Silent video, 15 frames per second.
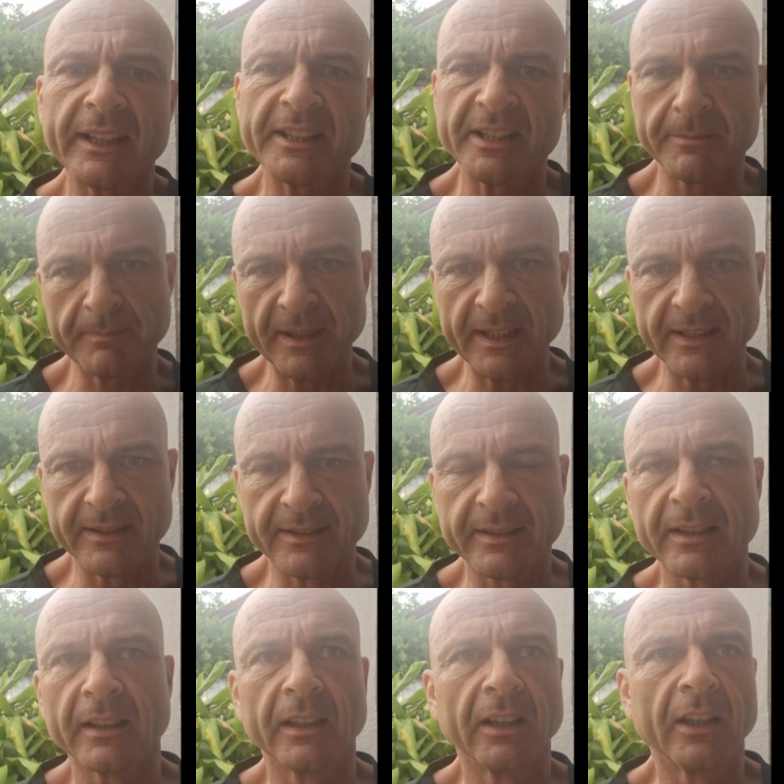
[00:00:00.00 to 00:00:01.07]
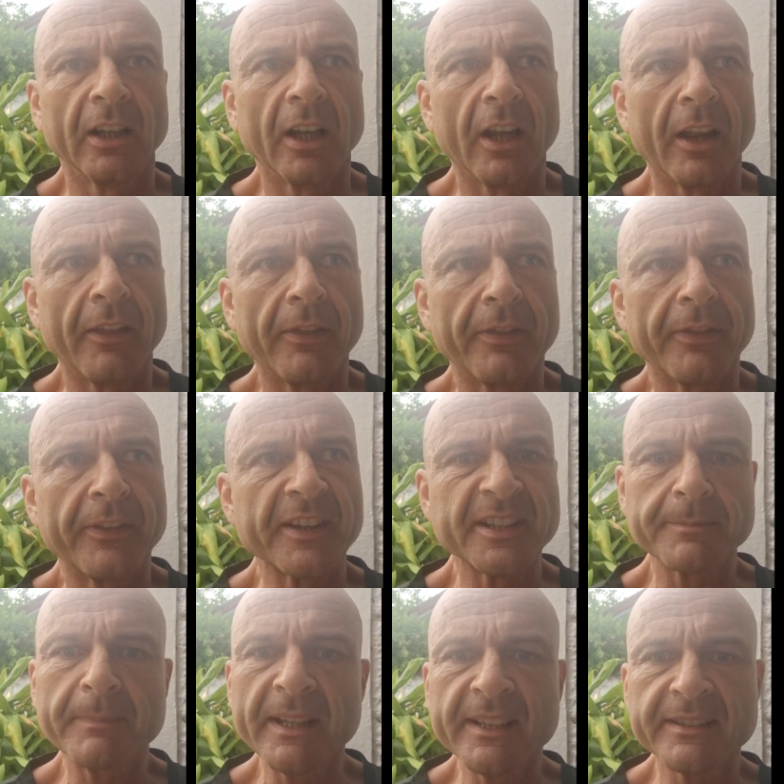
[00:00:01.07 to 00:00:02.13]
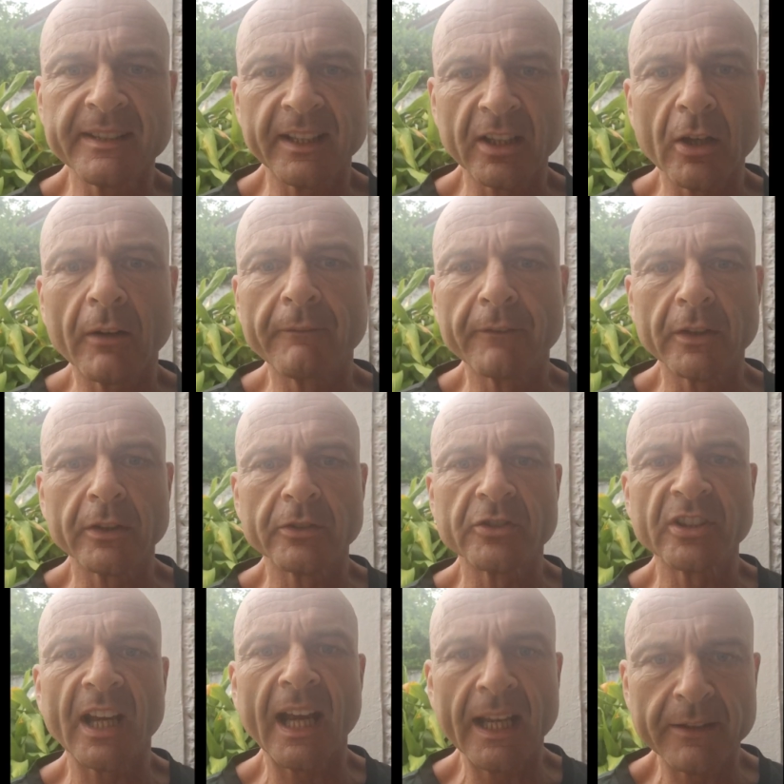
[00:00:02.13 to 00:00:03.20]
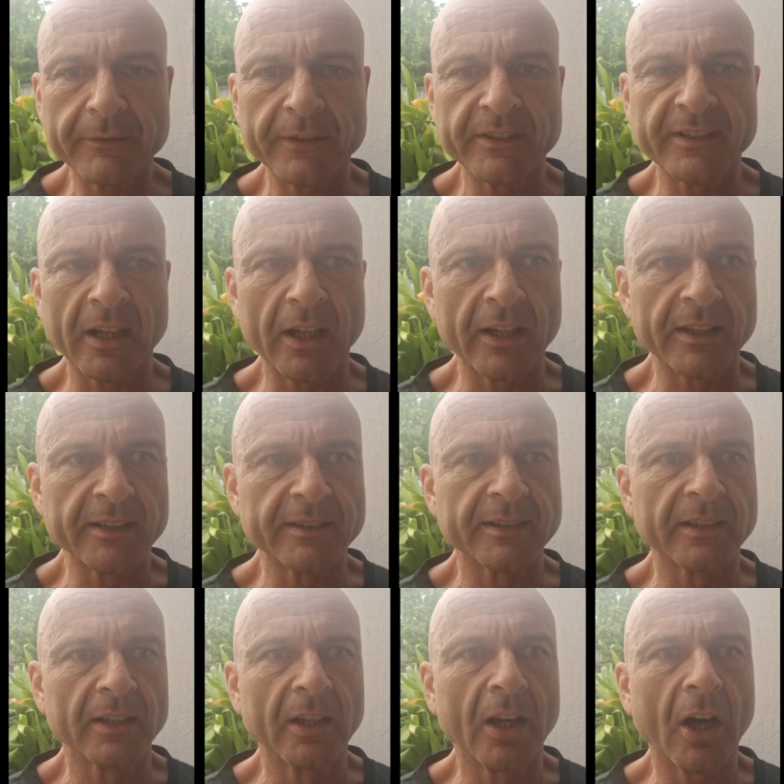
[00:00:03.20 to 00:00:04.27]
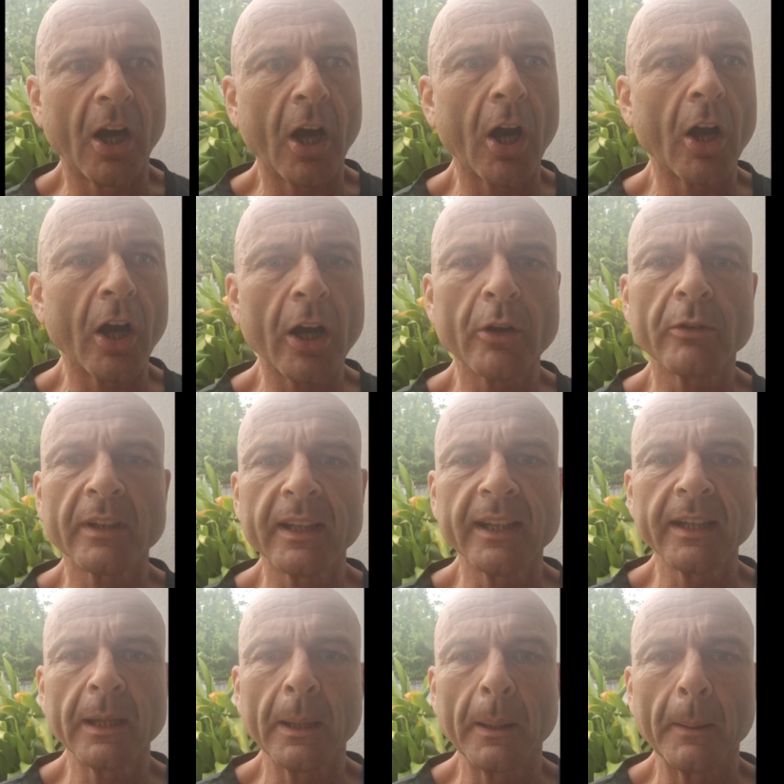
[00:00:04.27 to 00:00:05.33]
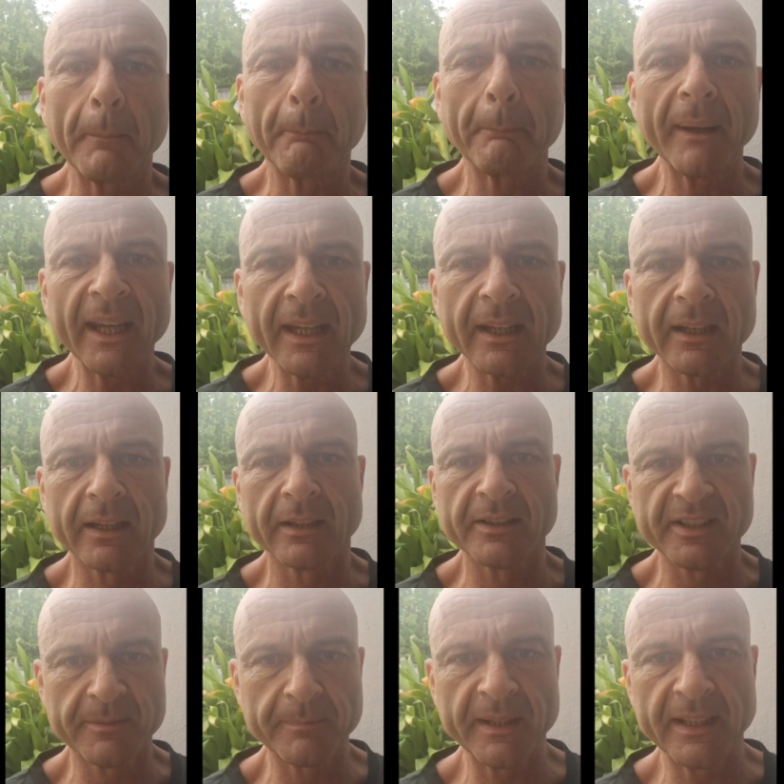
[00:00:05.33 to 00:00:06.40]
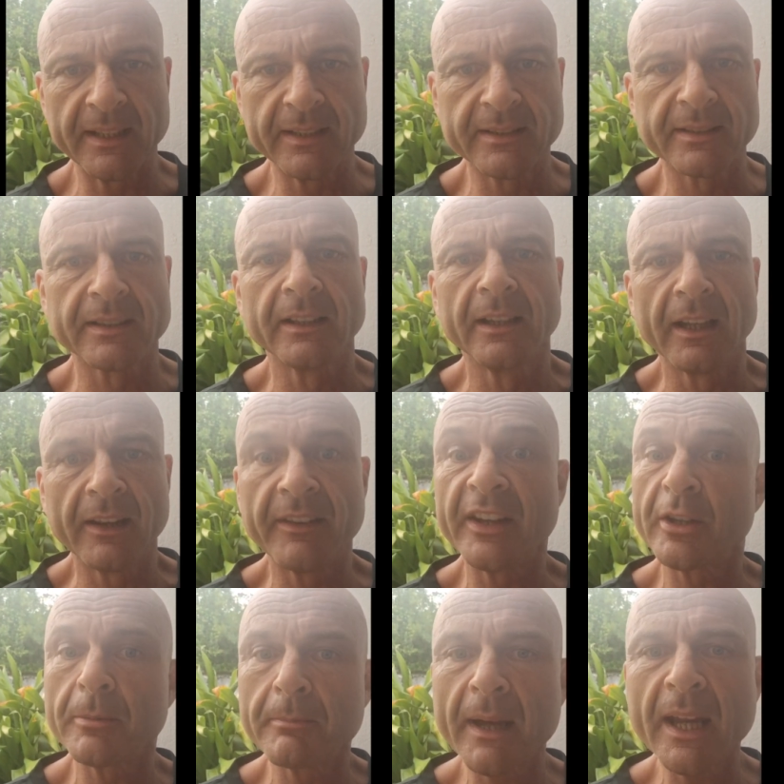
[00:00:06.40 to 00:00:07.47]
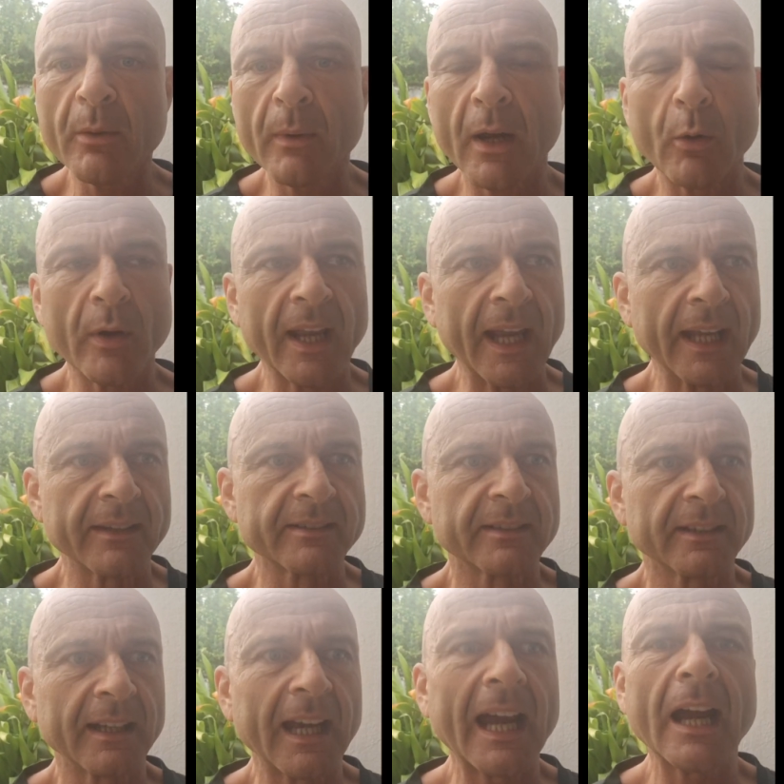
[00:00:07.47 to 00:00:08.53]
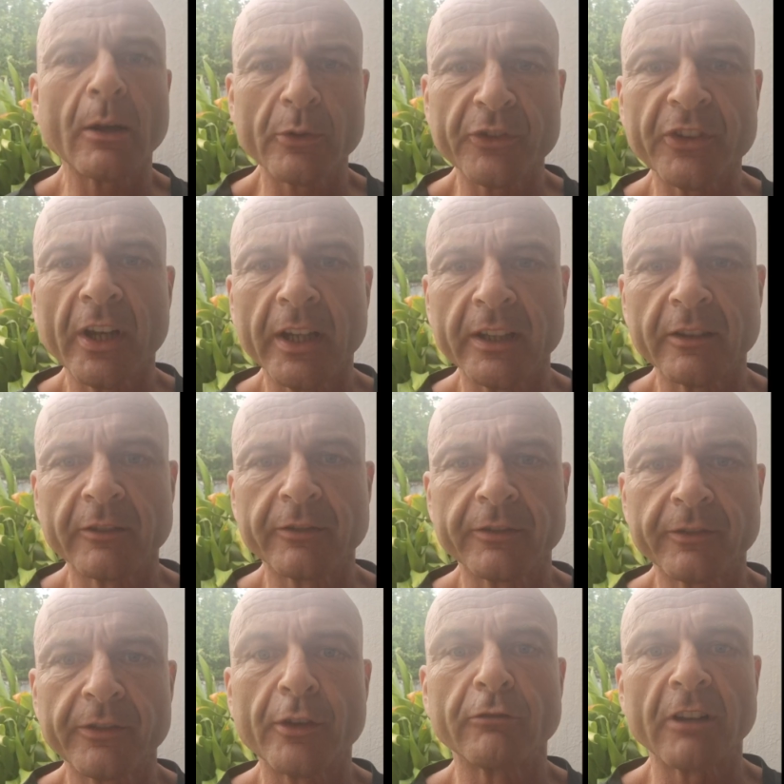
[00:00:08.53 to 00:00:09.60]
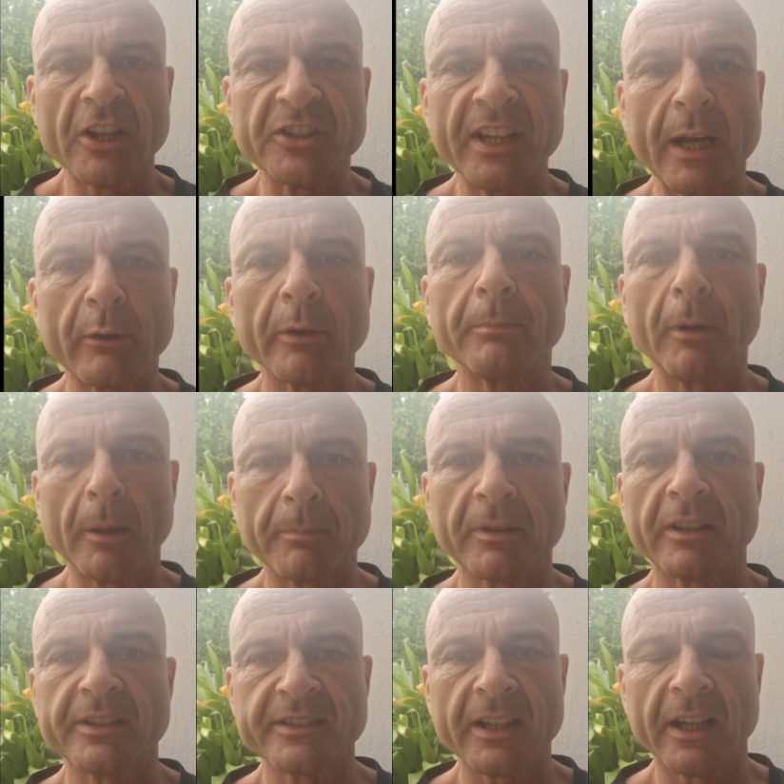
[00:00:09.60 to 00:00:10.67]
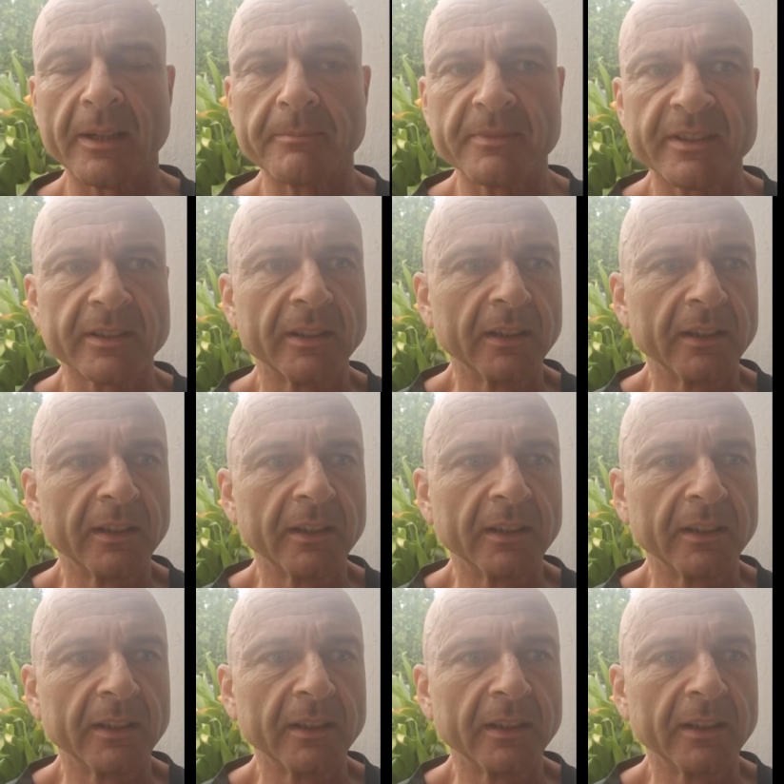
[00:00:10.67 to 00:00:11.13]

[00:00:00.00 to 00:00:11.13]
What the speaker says: speeds. The speeds that Converge advertise are only peak speeds that you may well get outside of the rush hour popular times,